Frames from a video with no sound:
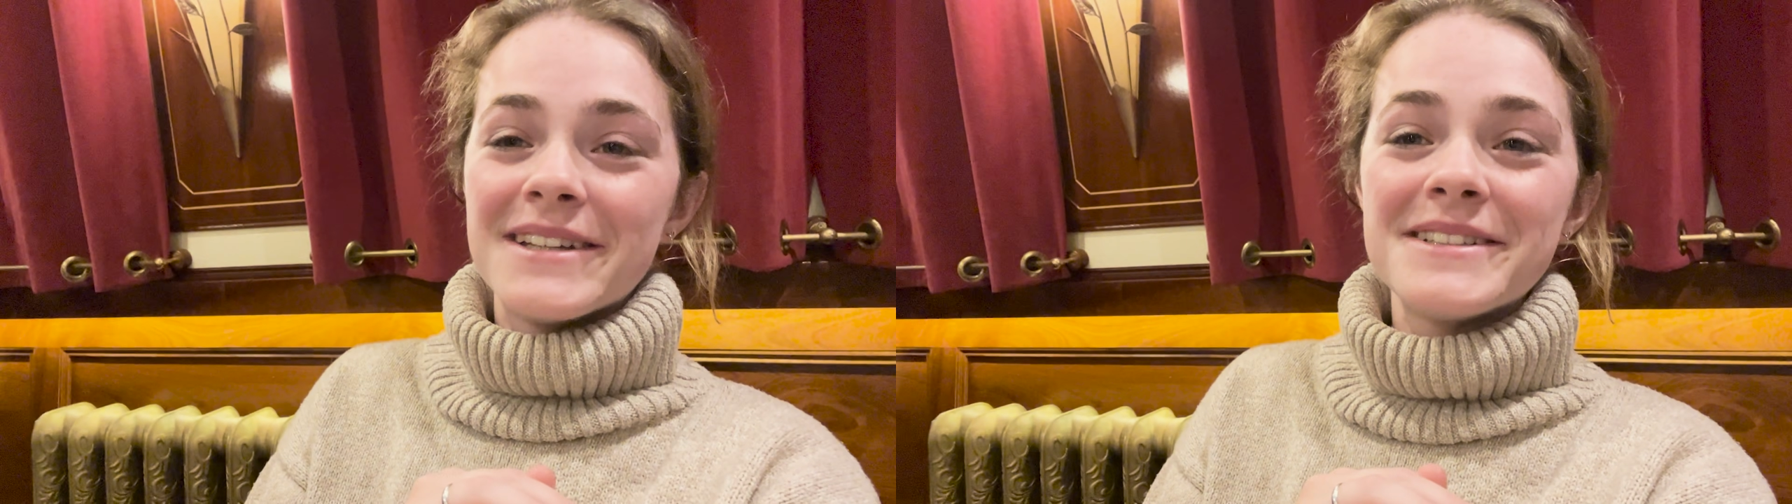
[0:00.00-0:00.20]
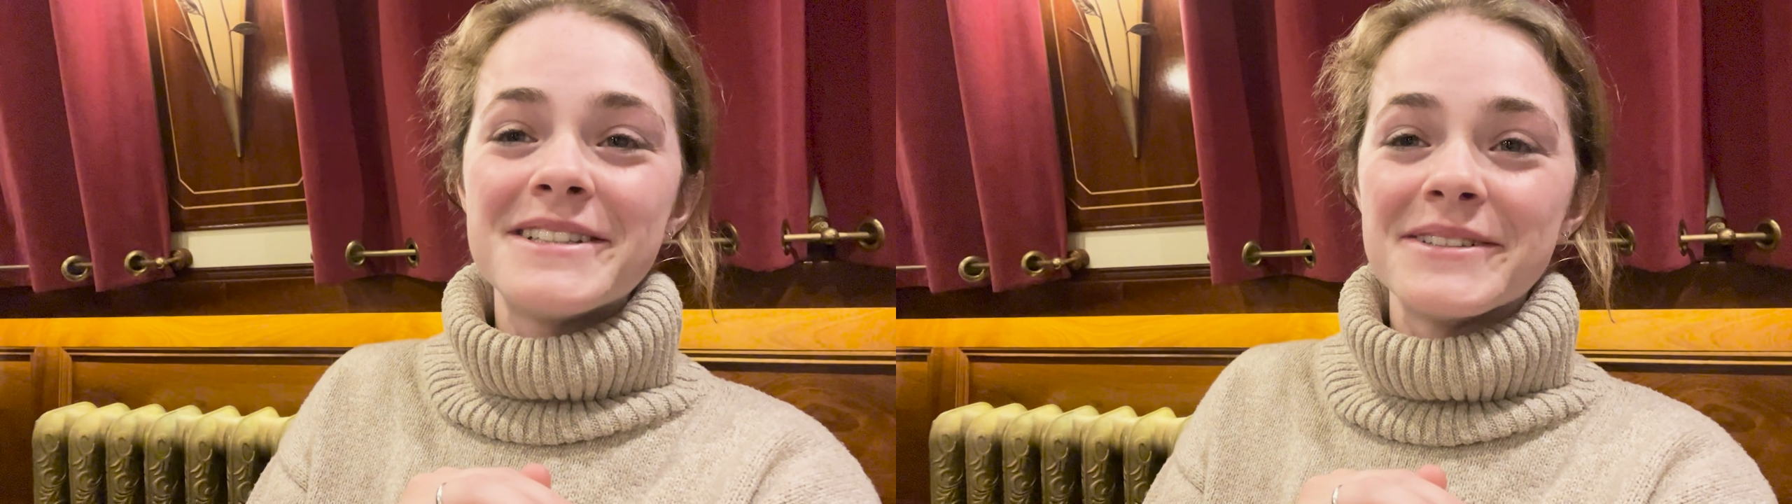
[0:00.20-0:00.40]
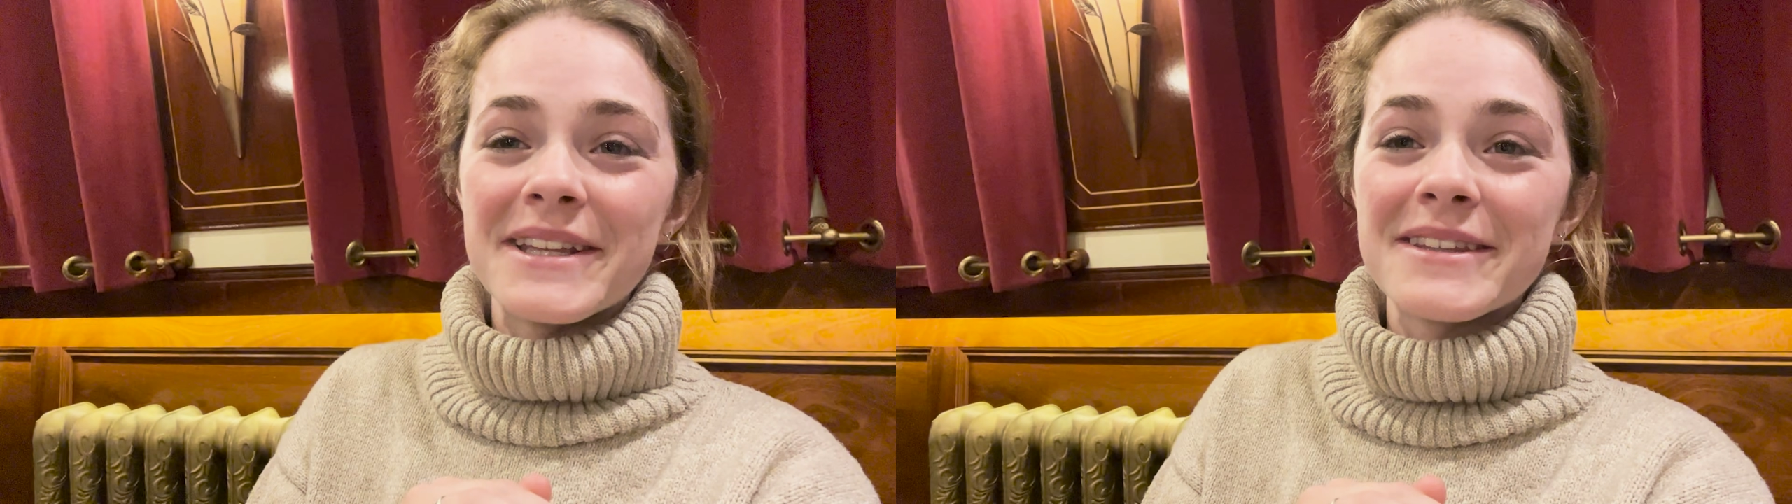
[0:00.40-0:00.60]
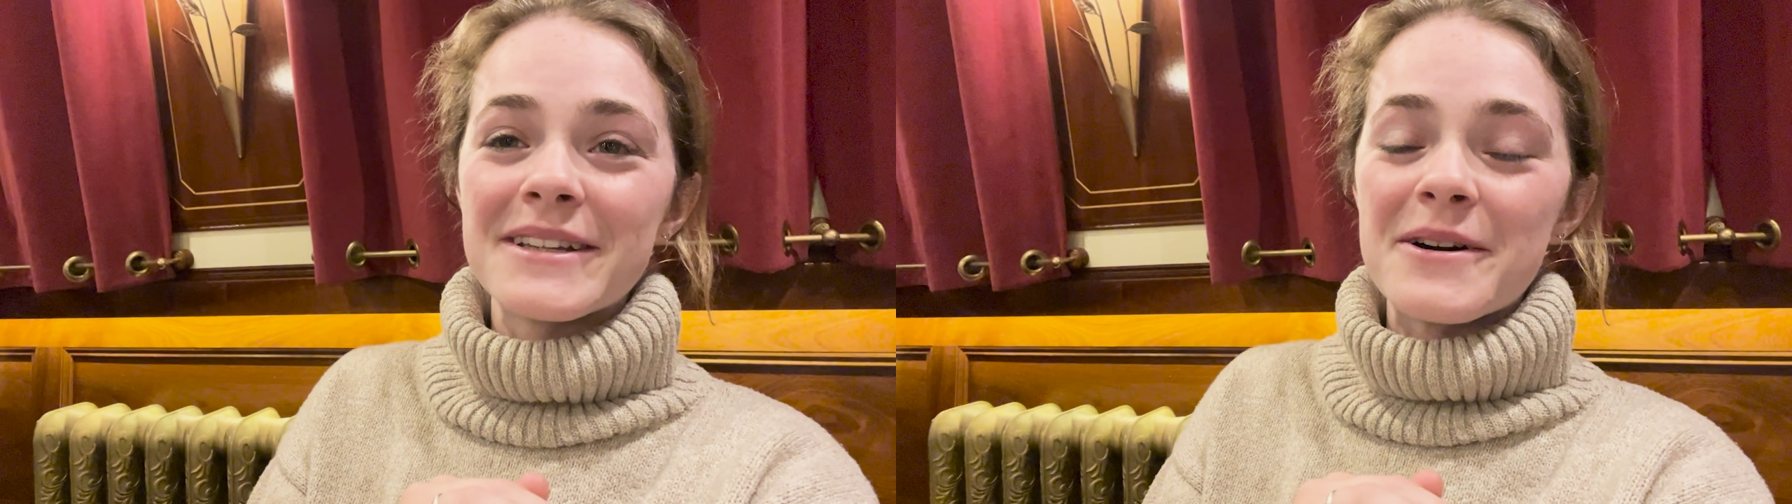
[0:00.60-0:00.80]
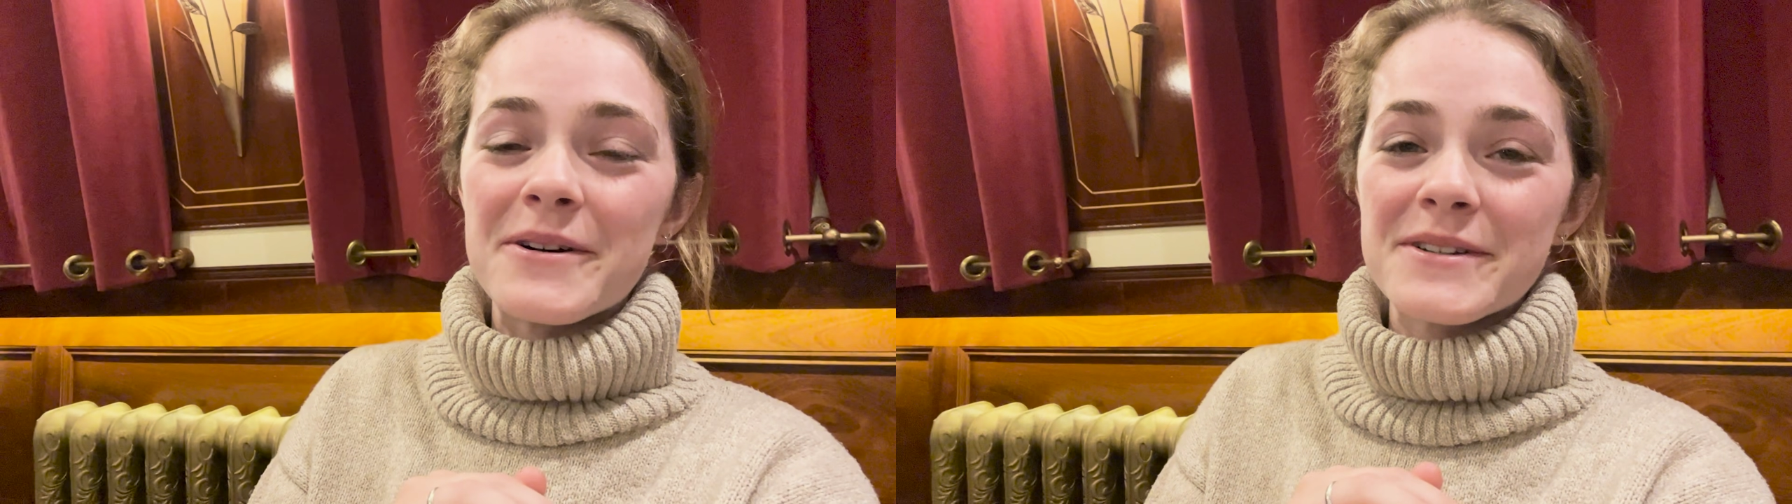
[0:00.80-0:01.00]
doing the
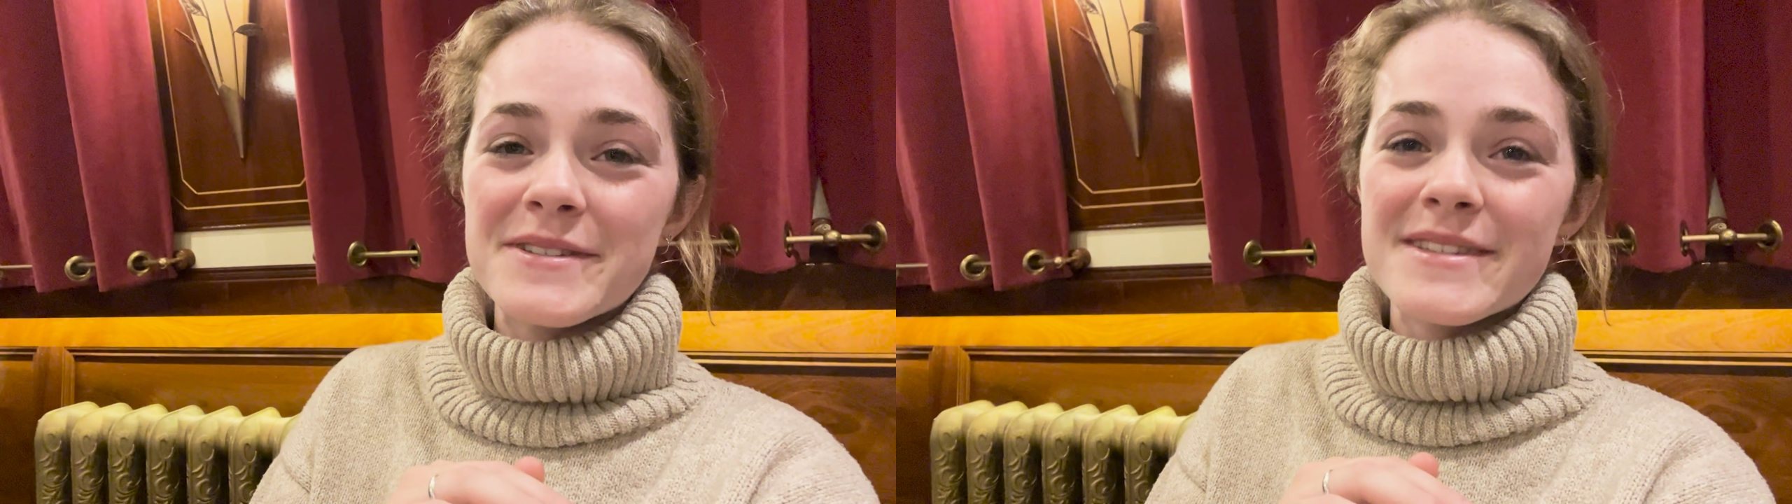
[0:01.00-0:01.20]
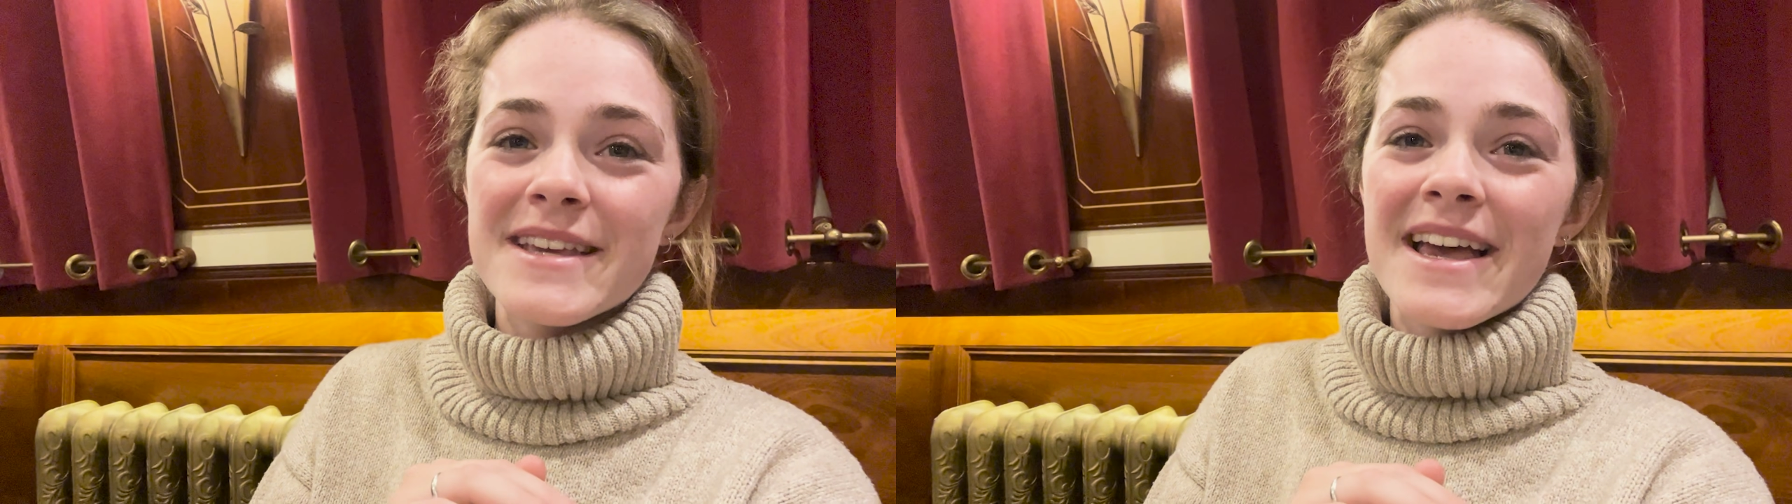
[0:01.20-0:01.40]
locks.